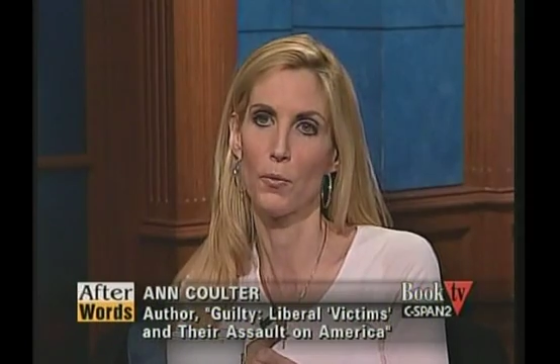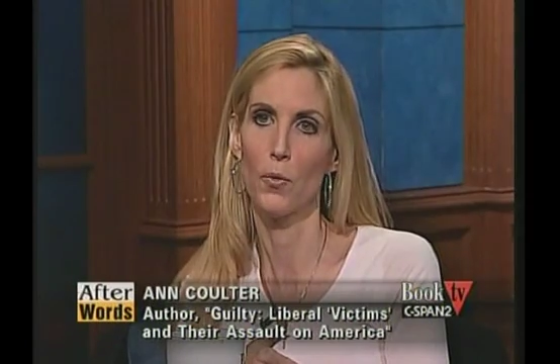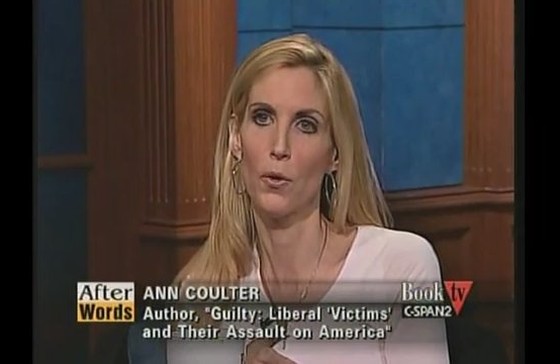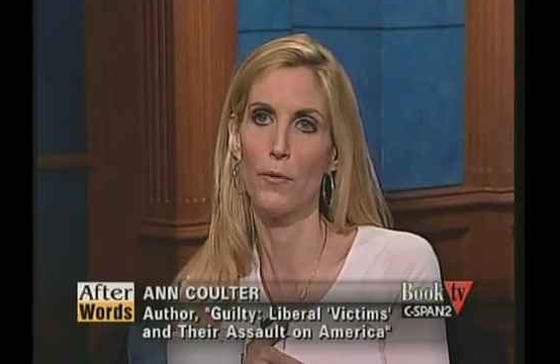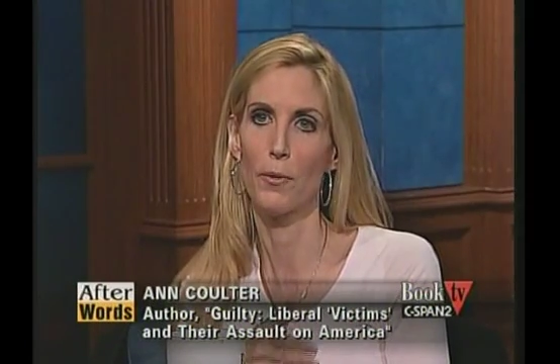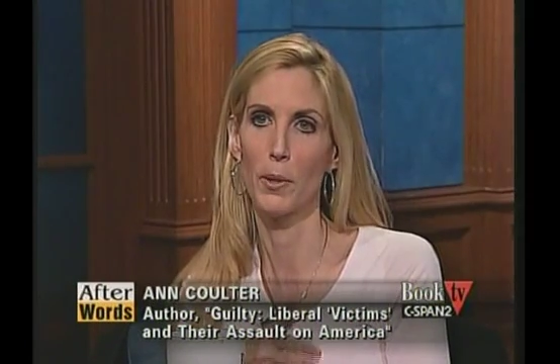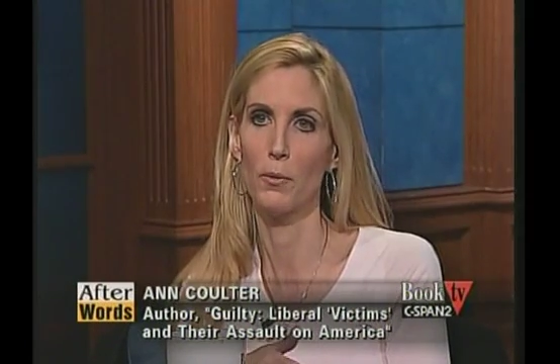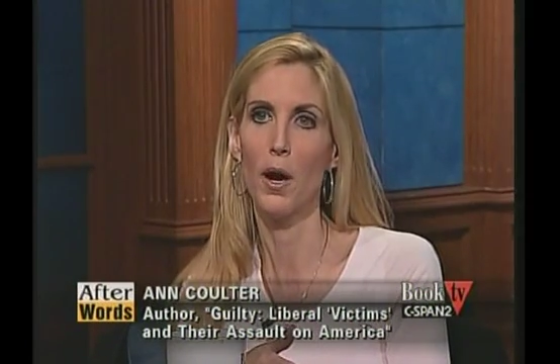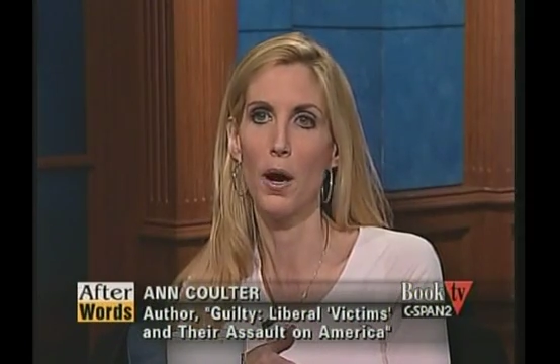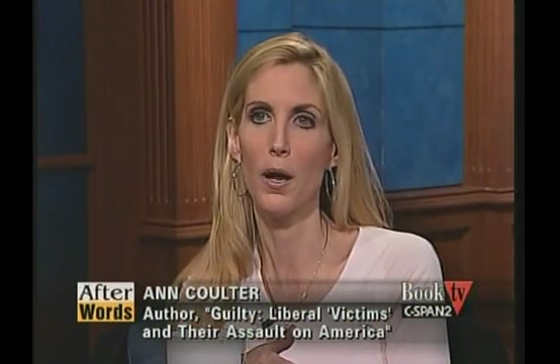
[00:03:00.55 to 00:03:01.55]
of the war from
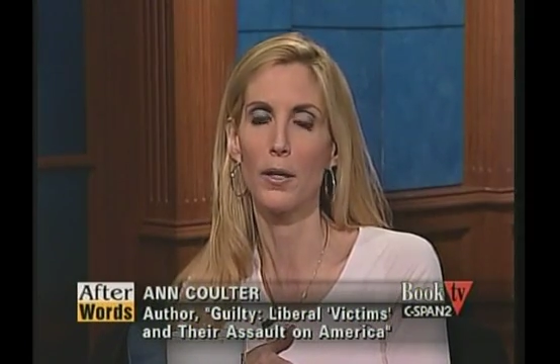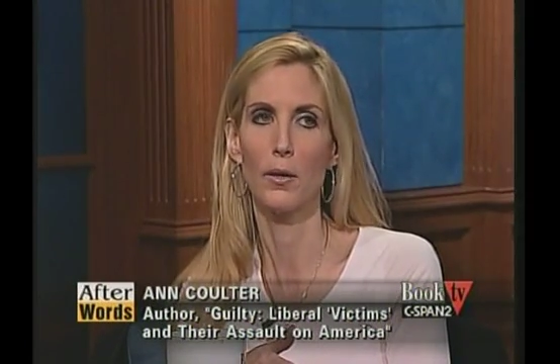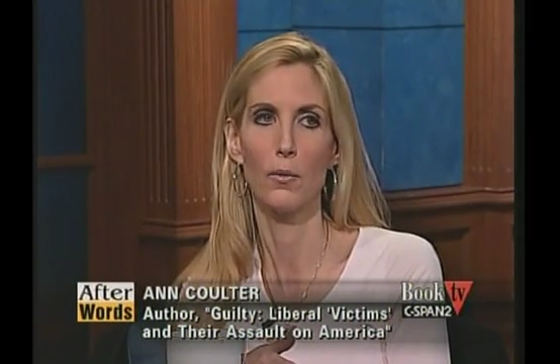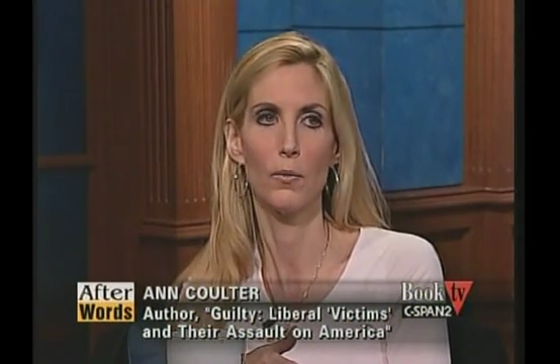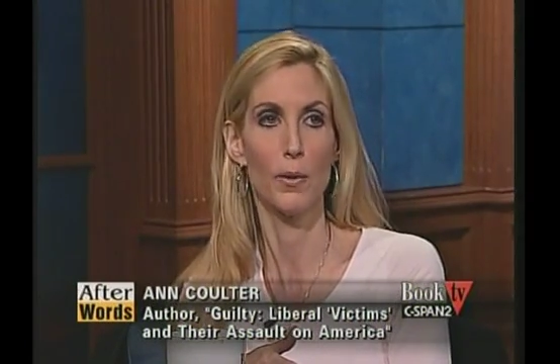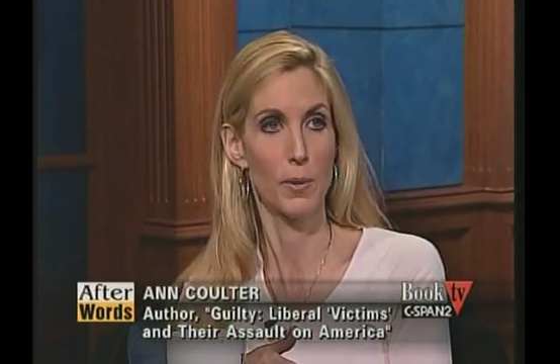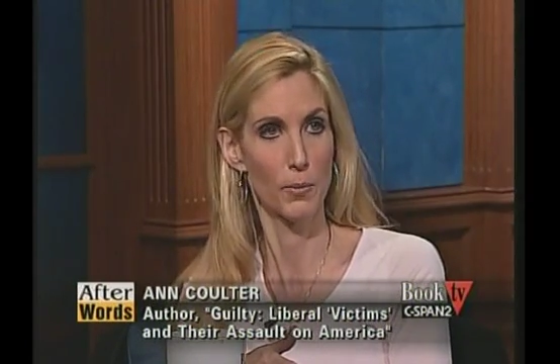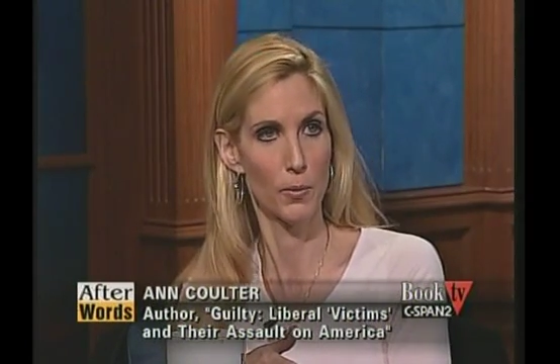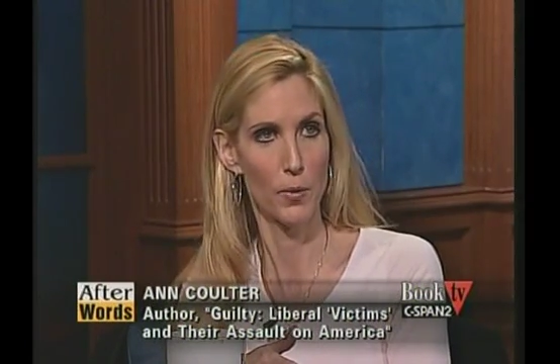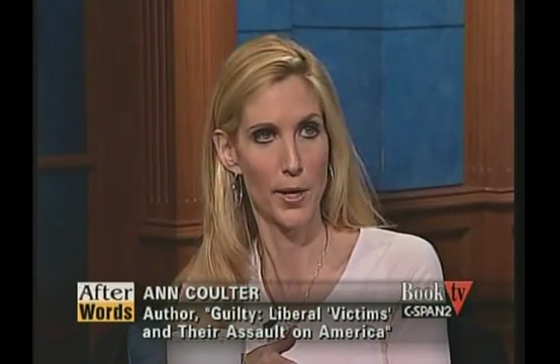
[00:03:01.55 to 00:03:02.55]
Iraq, where we
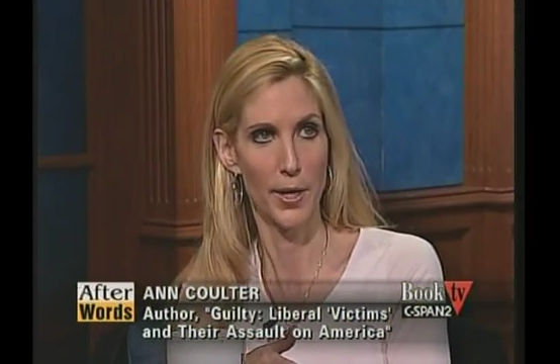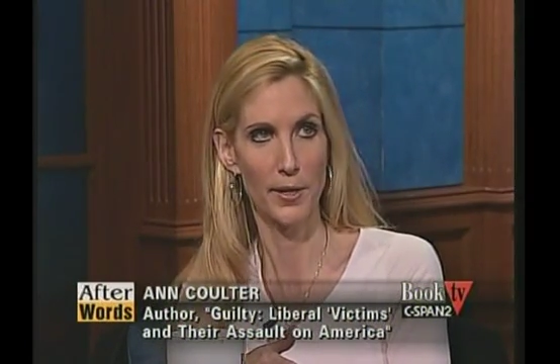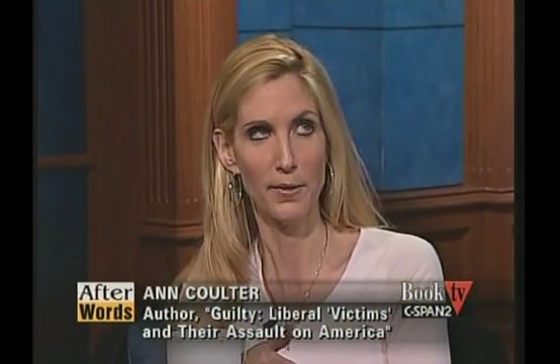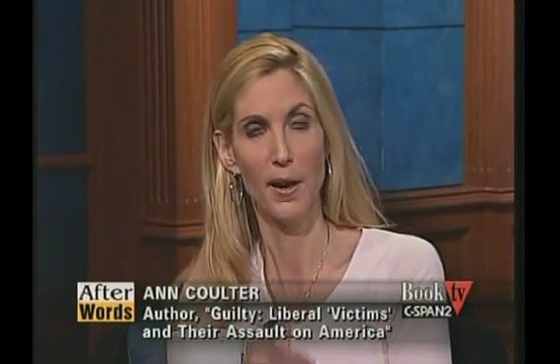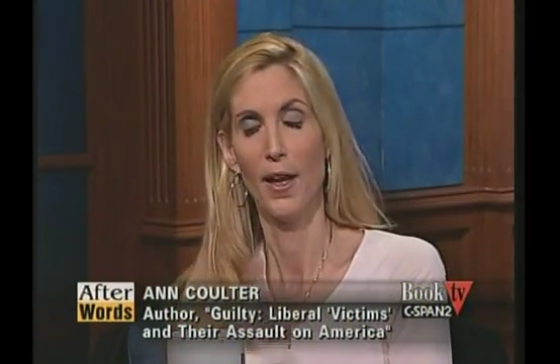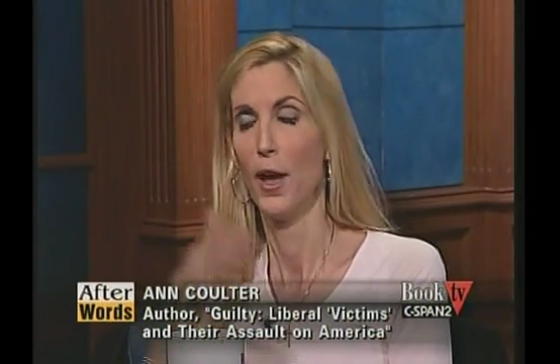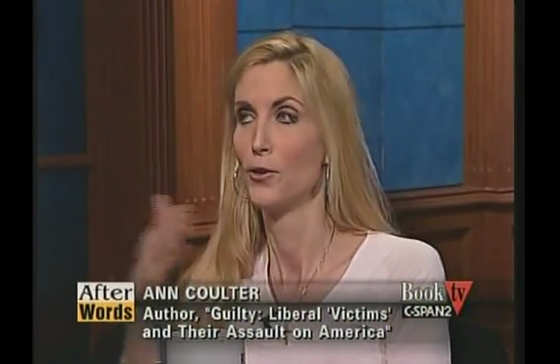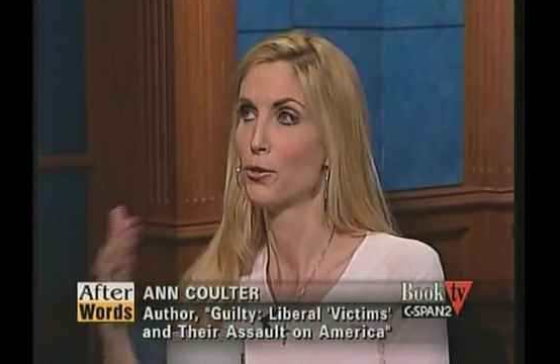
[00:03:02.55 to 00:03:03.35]
were winning,